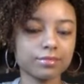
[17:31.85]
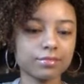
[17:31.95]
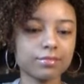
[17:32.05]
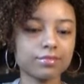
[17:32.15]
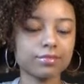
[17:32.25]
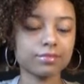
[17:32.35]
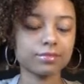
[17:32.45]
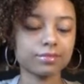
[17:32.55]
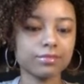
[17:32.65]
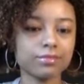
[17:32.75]

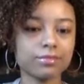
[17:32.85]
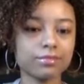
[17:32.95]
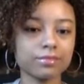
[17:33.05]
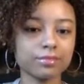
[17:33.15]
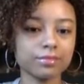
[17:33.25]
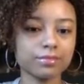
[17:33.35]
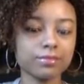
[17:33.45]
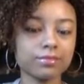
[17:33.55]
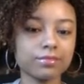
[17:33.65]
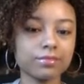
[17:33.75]

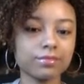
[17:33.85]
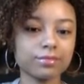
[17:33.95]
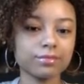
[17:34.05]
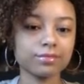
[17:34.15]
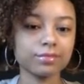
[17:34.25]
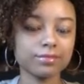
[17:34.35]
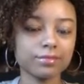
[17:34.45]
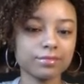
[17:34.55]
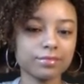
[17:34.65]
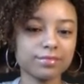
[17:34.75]

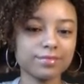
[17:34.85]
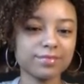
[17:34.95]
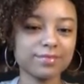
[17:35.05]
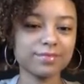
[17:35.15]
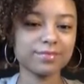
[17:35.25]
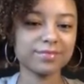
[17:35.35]
This person isn't speaking.